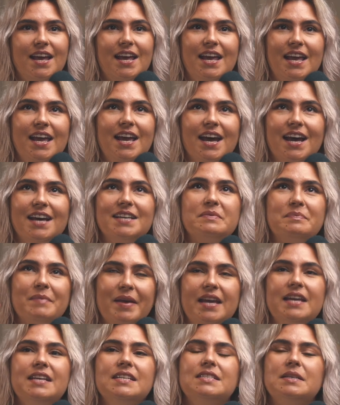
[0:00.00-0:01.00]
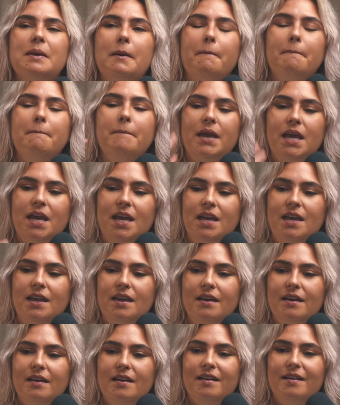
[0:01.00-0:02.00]
it has made
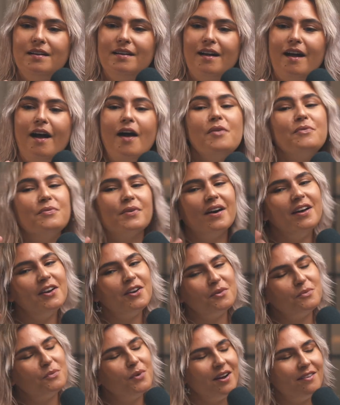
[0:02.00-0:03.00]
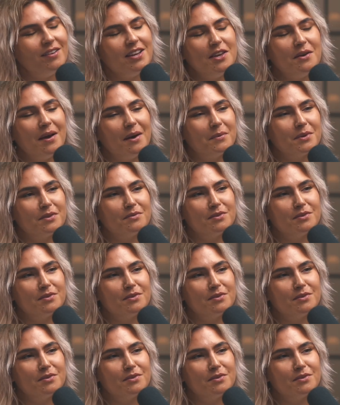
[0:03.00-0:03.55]
me... where are you at with